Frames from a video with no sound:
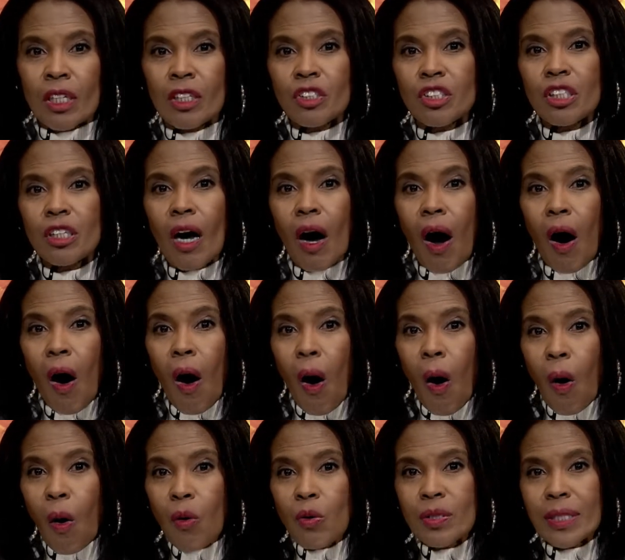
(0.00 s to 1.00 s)
She
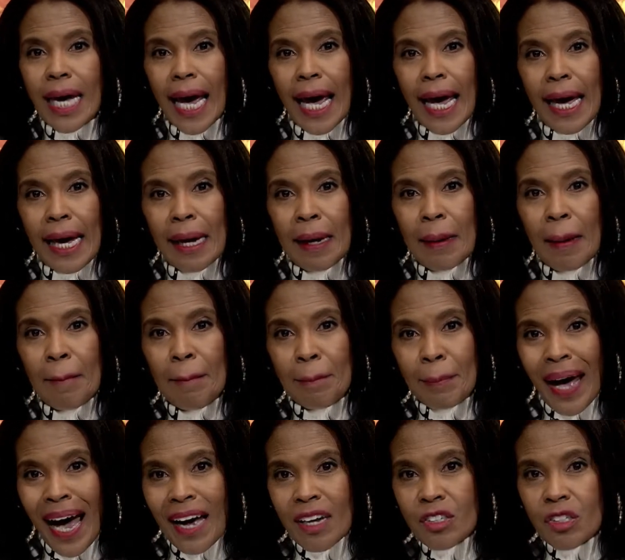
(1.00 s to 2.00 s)
holds a
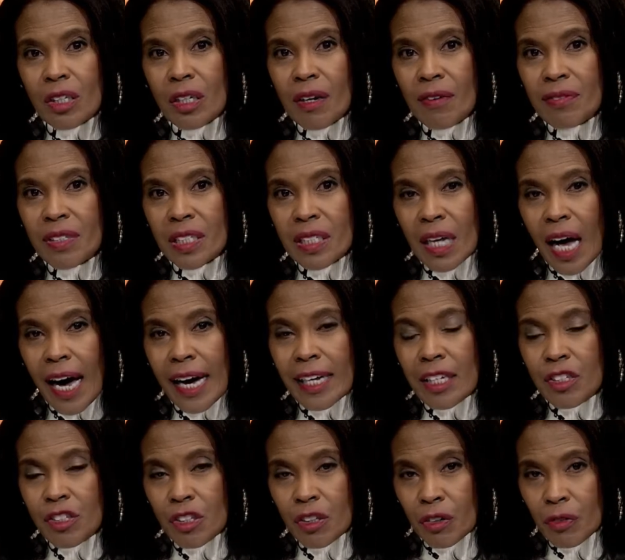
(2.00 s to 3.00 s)
Bachelor of
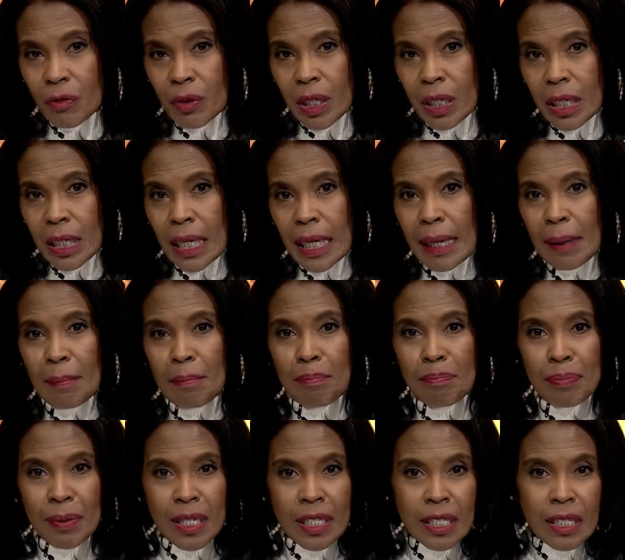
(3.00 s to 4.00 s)
Science degree in
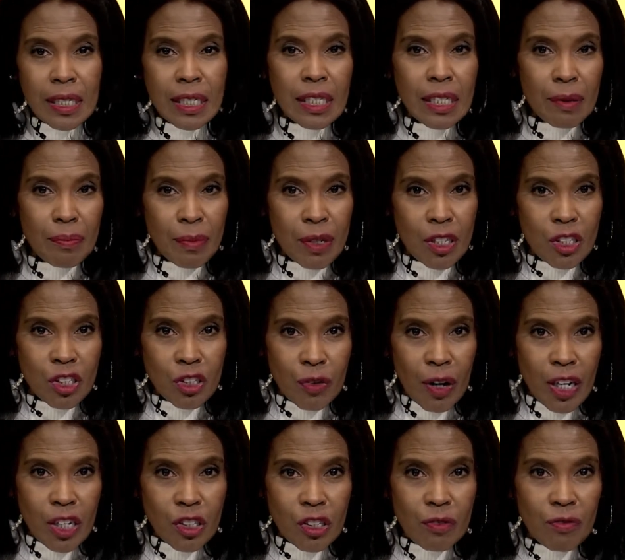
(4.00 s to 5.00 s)
Business
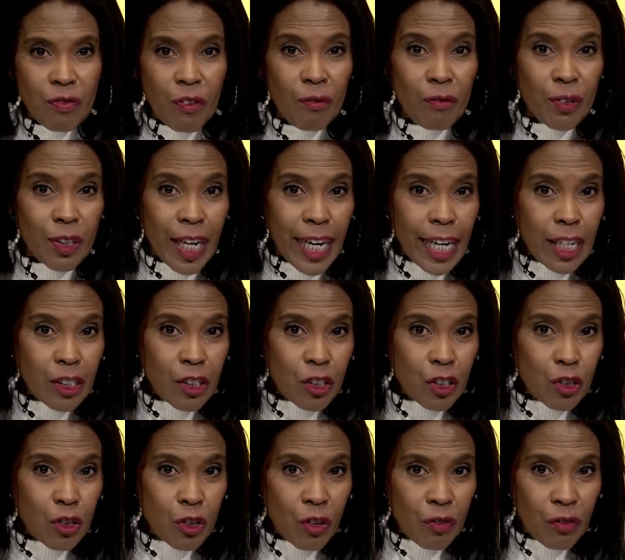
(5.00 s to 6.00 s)
Administration from Lander
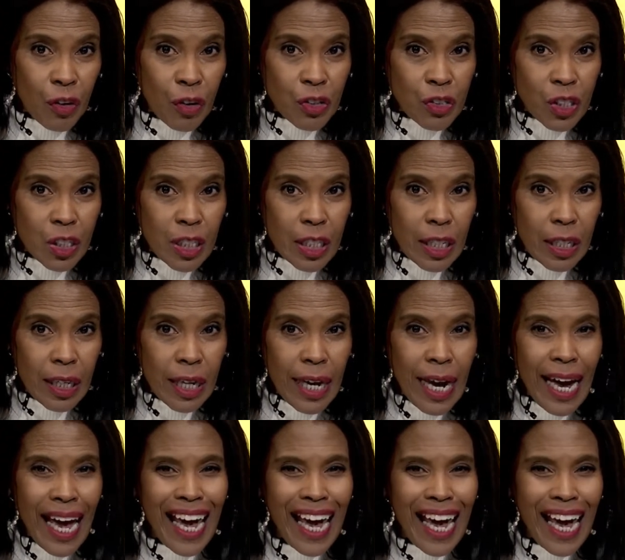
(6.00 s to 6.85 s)
University,